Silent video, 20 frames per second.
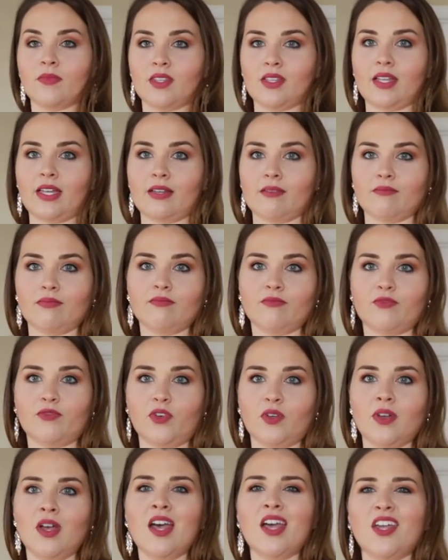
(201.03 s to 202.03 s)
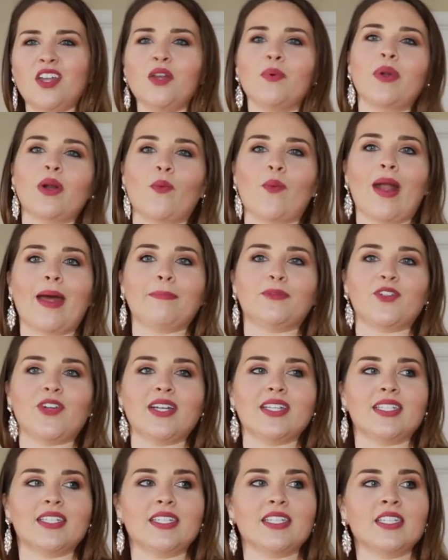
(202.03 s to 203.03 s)
like, full, you know what a wrap
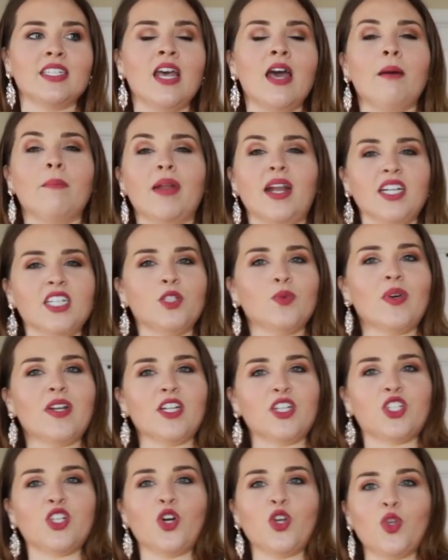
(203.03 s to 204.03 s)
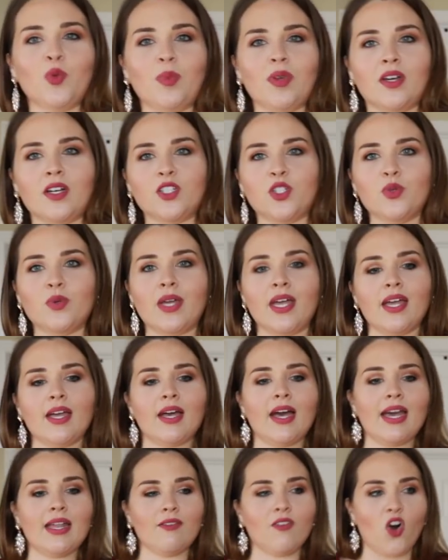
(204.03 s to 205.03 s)
dress is, but I just wanted to show you because you
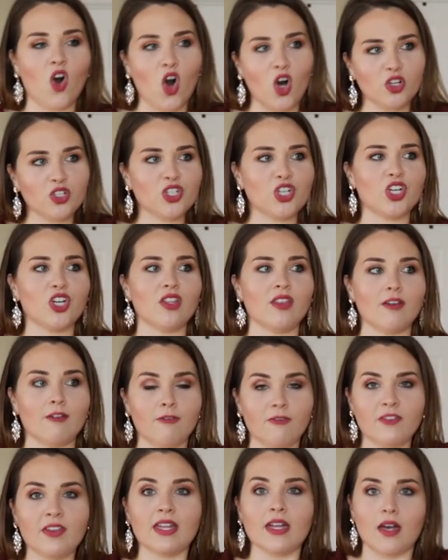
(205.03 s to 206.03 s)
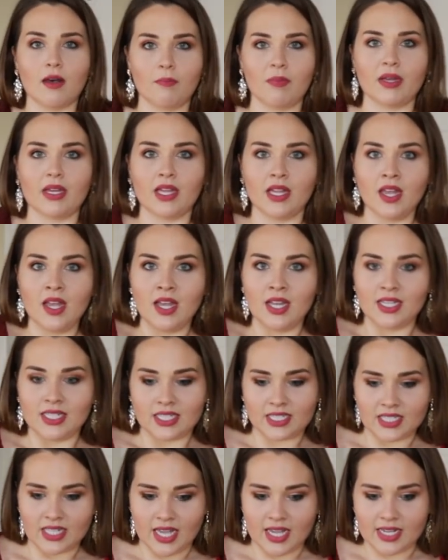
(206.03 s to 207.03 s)
can kind of alter the fit a bit
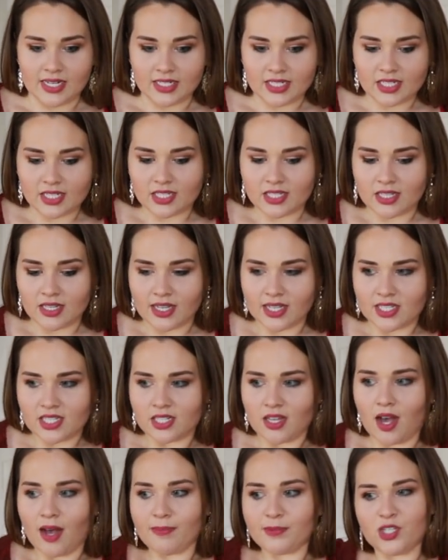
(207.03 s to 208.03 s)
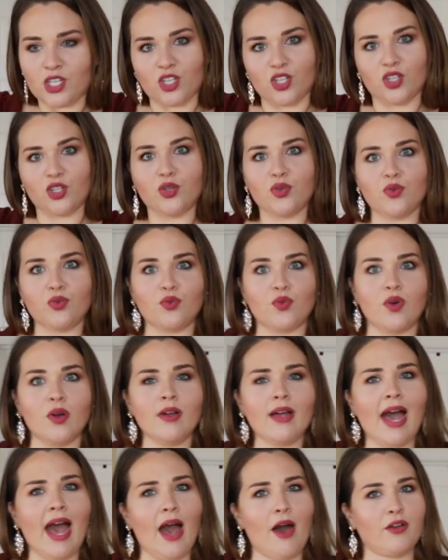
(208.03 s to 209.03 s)
since it's up to you
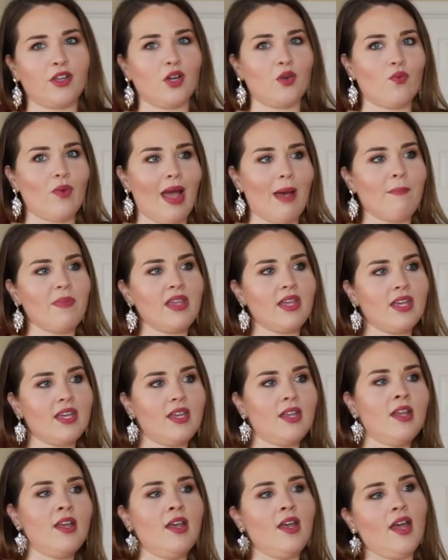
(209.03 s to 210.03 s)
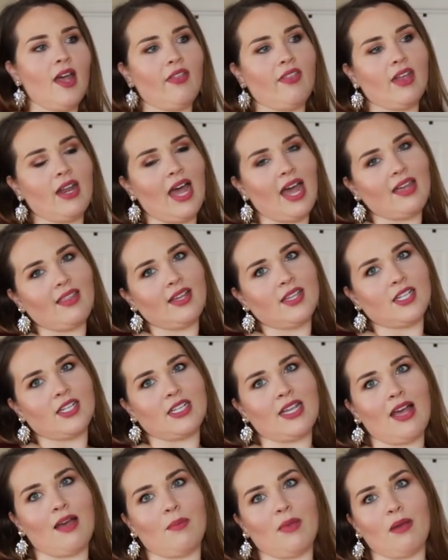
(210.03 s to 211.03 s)
how you're wrapping it. And then I like to
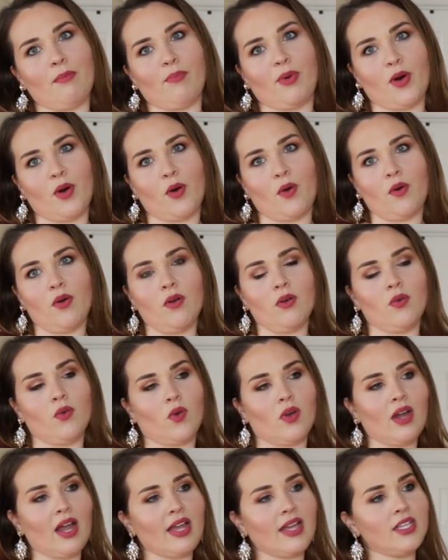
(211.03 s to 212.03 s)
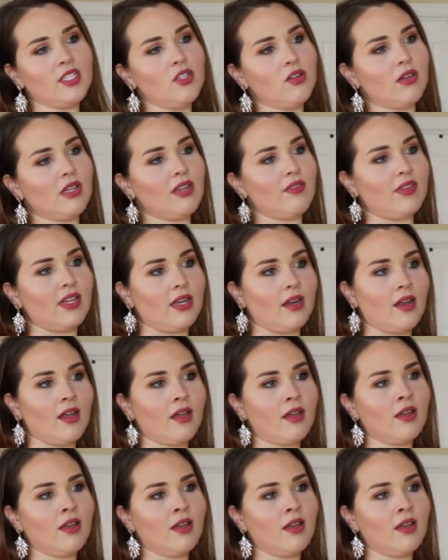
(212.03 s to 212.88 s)
tie my bow, or I guess you could even,